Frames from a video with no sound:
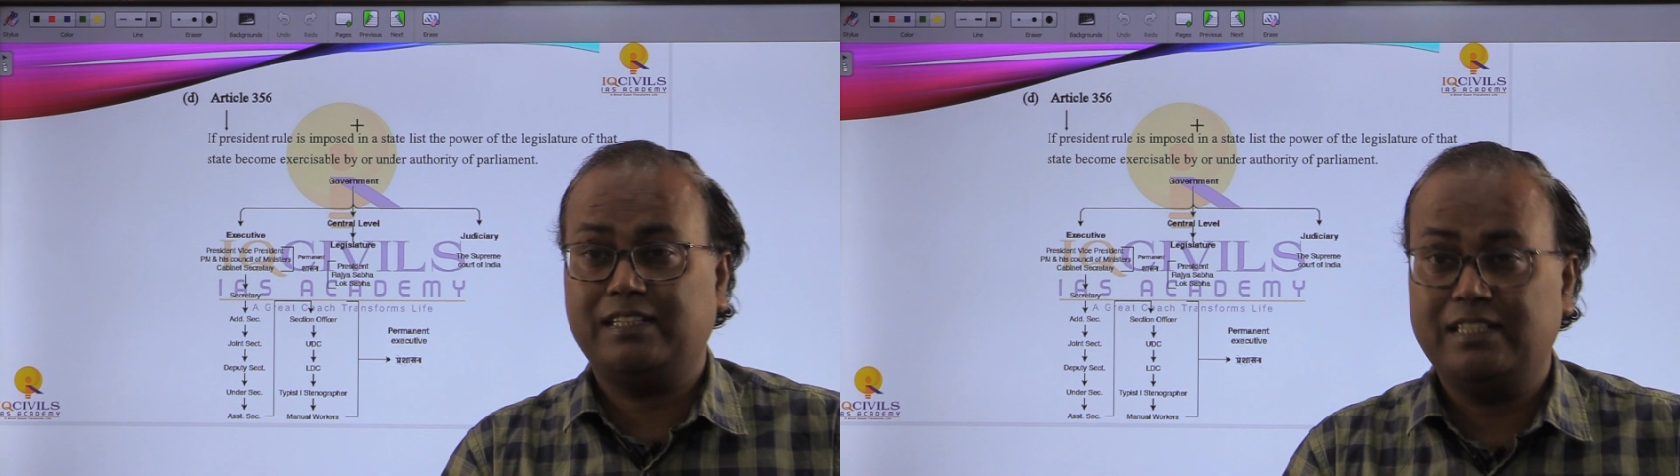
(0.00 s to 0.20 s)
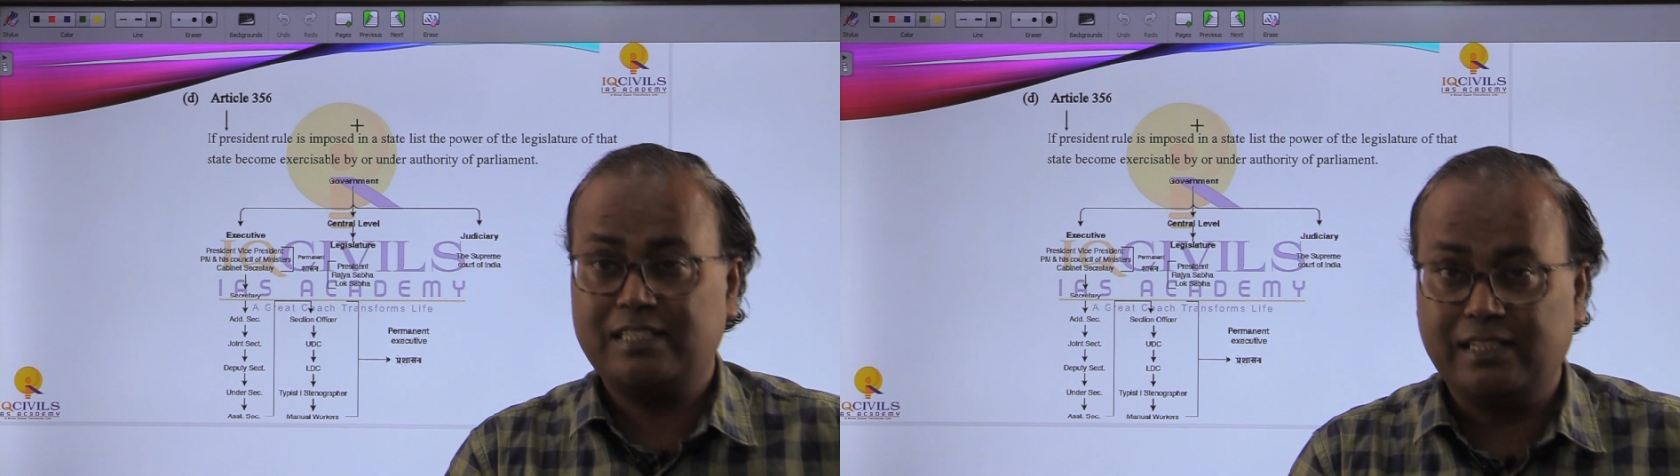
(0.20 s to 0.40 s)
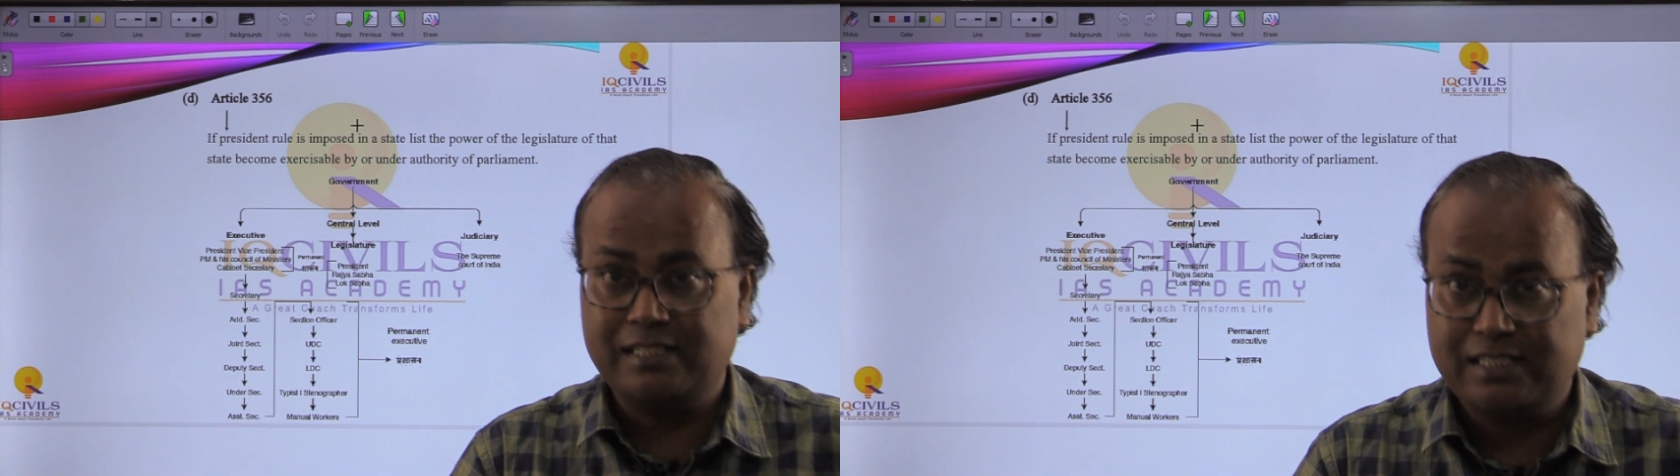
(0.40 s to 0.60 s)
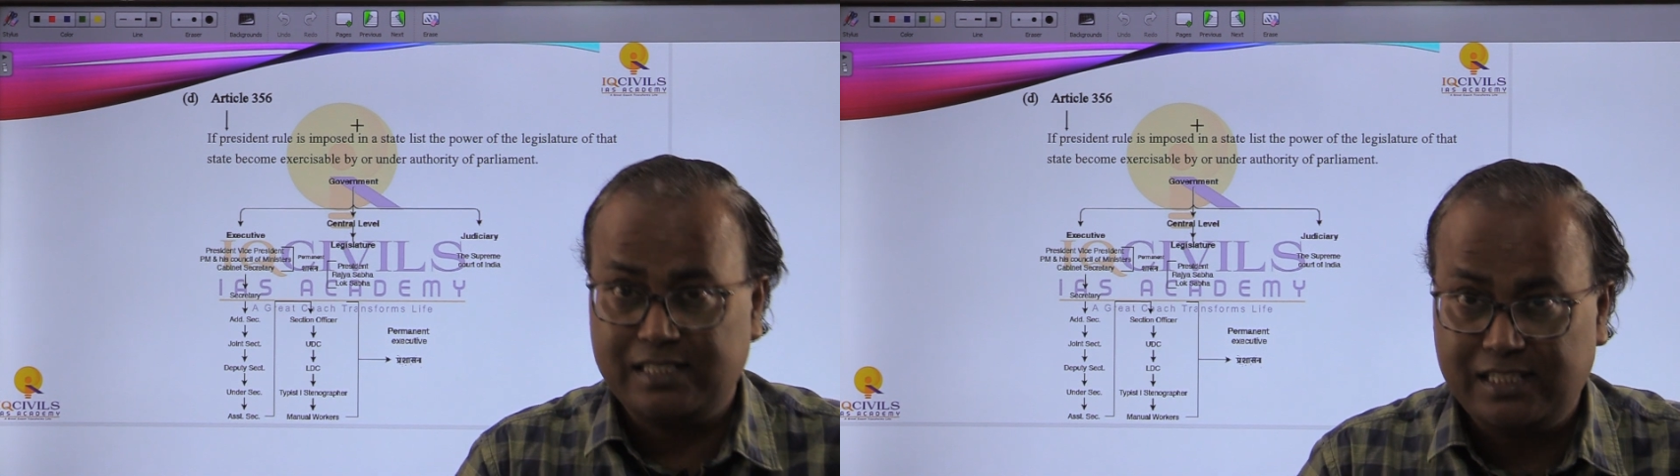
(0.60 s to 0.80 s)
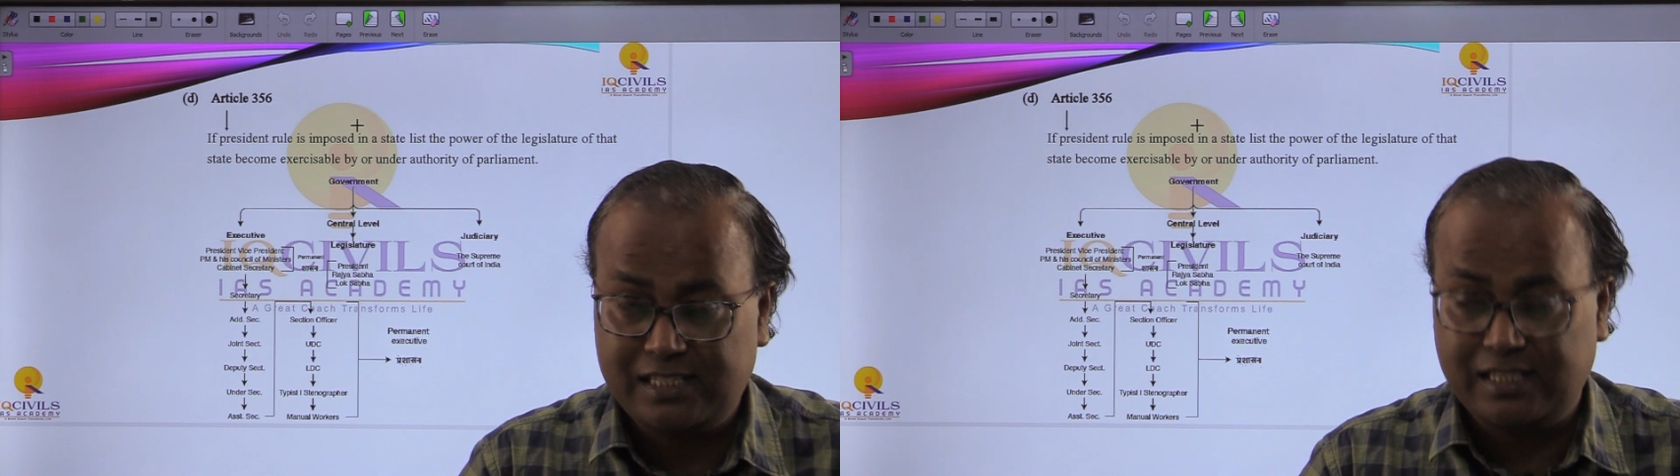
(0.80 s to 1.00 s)

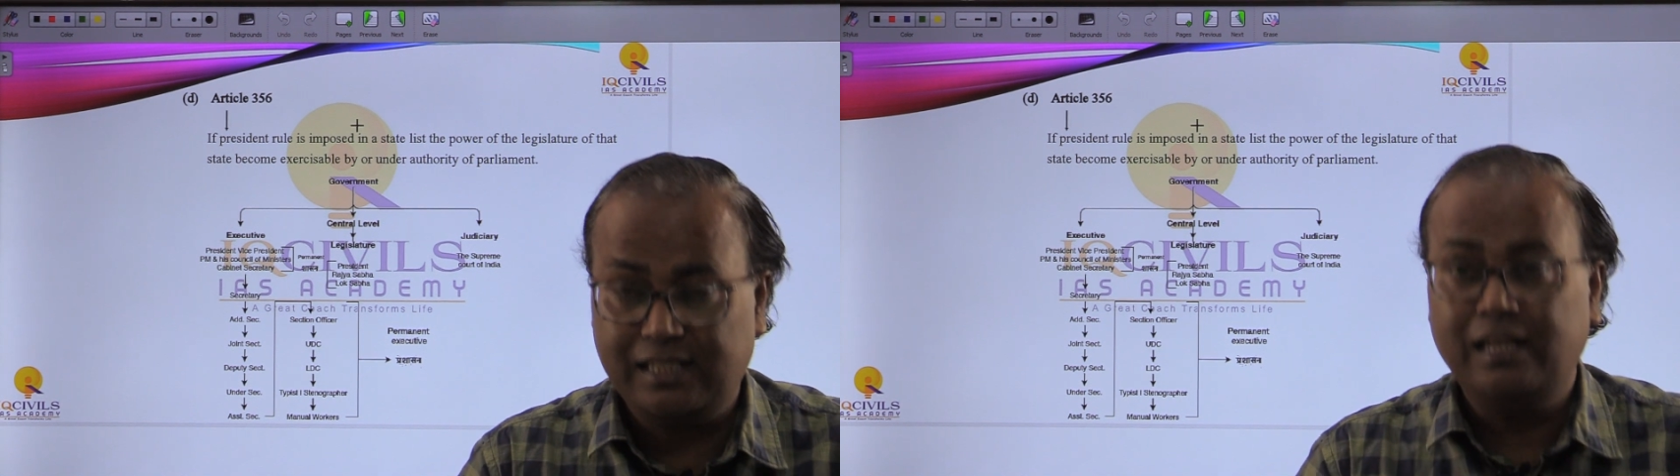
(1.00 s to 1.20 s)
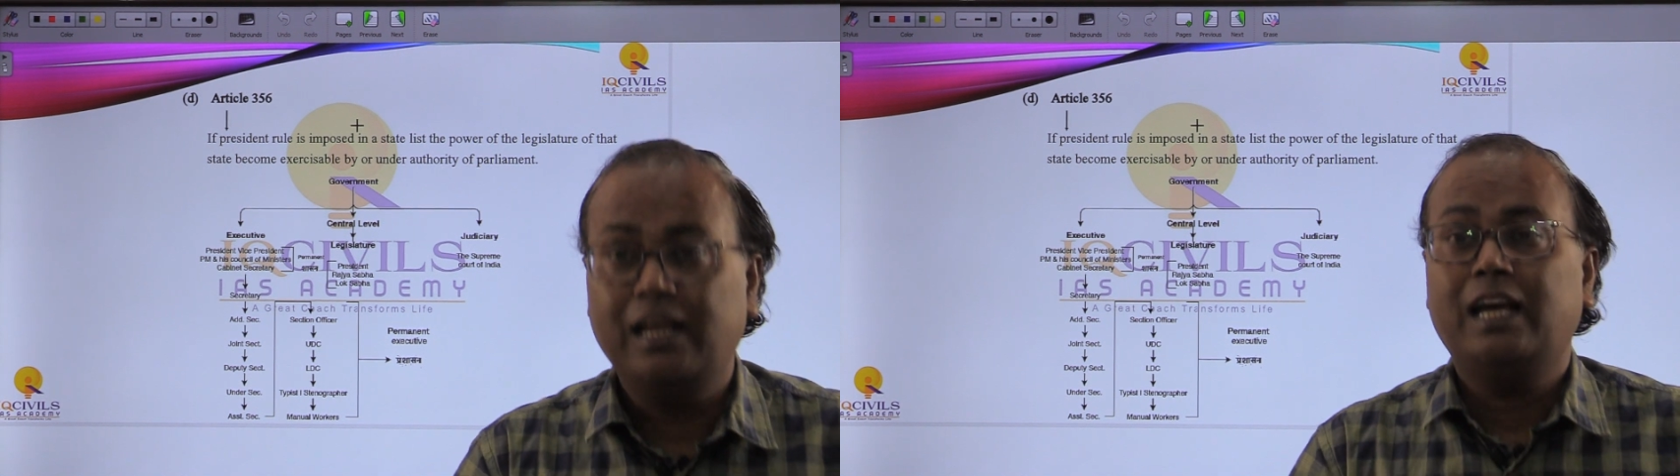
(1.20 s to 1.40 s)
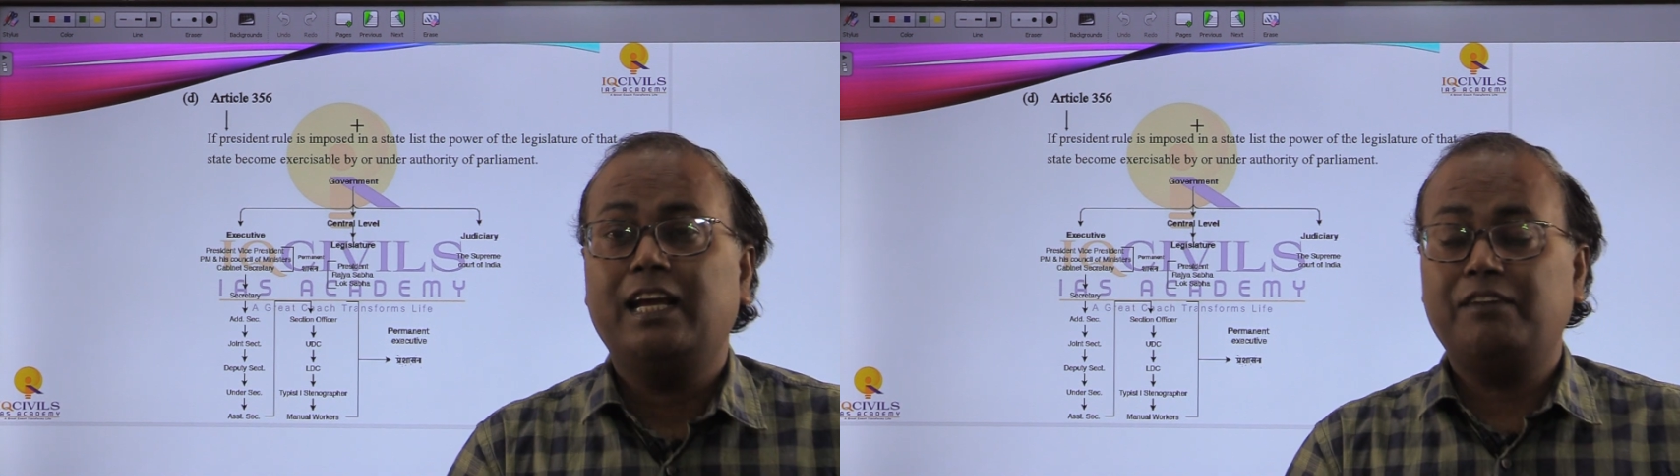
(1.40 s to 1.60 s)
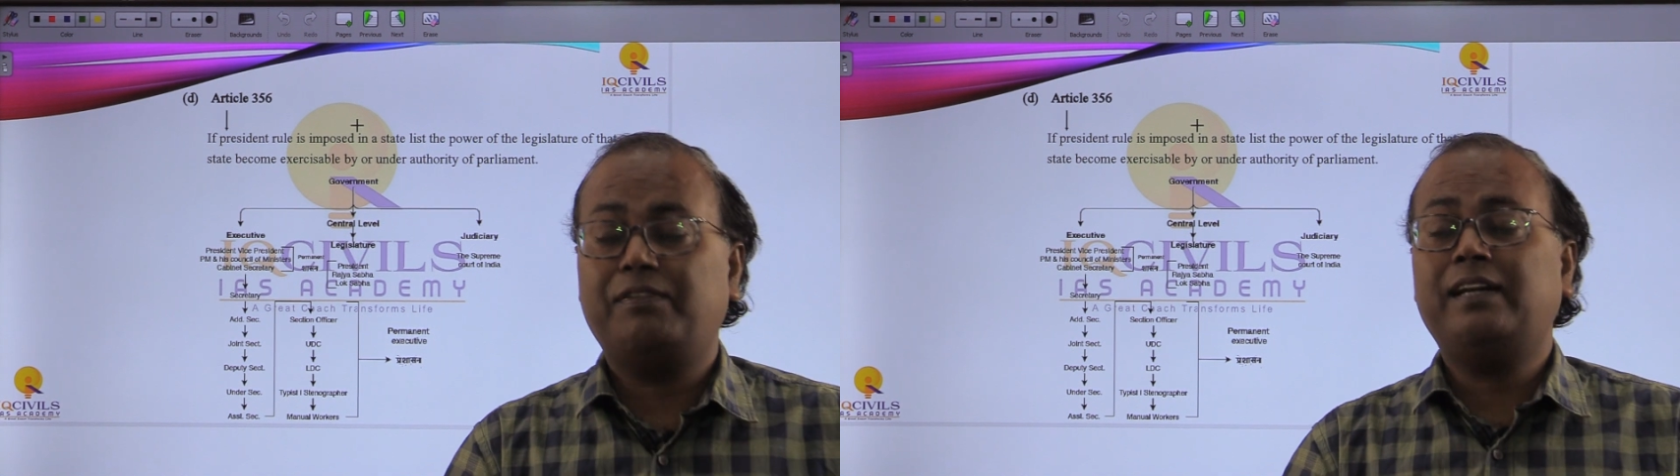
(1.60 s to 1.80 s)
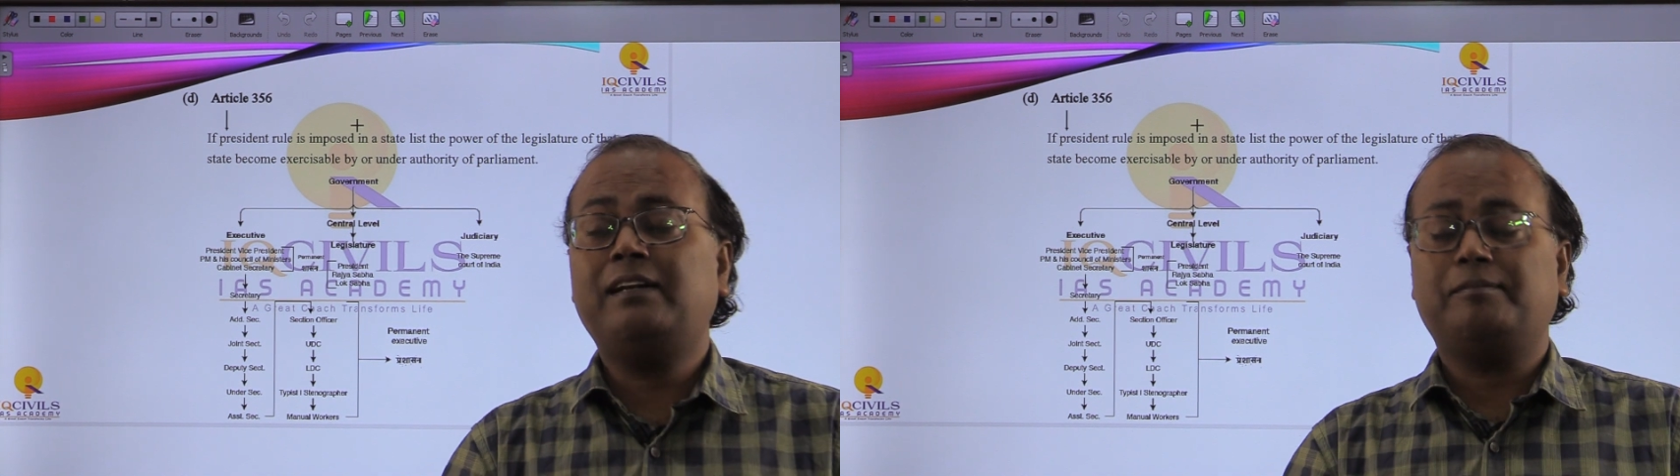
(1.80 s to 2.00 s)
reconsideration
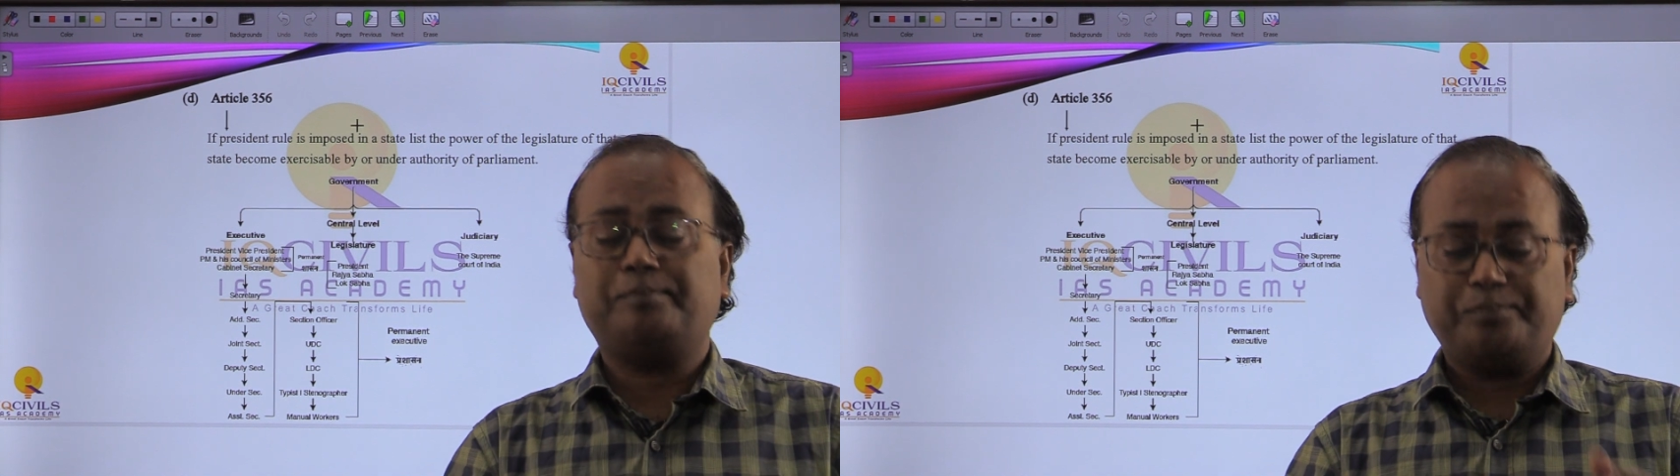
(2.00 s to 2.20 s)
even